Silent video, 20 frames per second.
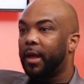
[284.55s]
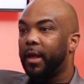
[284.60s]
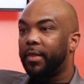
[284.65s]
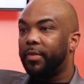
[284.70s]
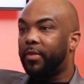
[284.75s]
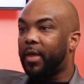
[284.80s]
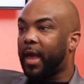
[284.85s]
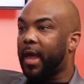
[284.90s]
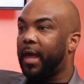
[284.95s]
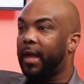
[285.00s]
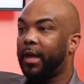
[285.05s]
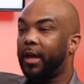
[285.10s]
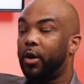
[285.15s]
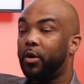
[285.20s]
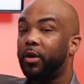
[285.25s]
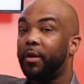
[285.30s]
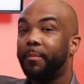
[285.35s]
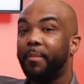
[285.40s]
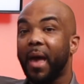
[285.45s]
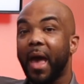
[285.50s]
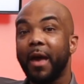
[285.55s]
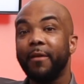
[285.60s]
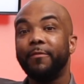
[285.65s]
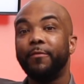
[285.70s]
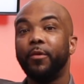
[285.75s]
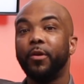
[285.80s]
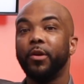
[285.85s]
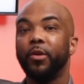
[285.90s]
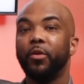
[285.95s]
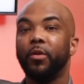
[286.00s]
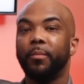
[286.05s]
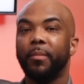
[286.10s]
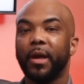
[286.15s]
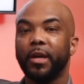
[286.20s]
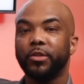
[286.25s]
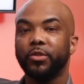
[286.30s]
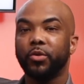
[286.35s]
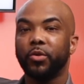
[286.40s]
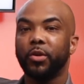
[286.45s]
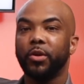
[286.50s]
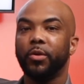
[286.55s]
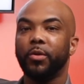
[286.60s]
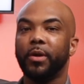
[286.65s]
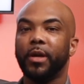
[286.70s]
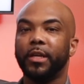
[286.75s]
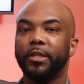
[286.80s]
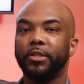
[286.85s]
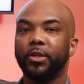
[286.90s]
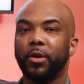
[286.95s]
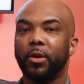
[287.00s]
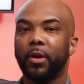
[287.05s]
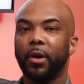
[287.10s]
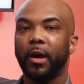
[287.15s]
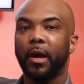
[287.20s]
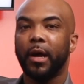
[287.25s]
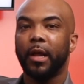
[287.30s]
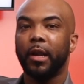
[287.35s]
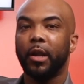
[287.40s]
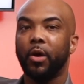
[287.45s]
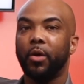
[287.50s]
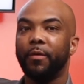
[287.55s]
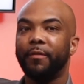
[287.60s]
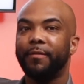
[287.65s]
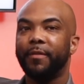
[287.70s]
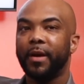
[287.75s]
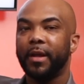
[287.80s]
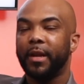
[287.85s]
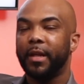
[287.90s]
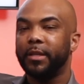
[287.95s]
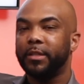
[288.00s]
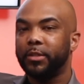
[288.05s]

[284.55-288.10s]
they go to bat for you and make sure you get your loan funded.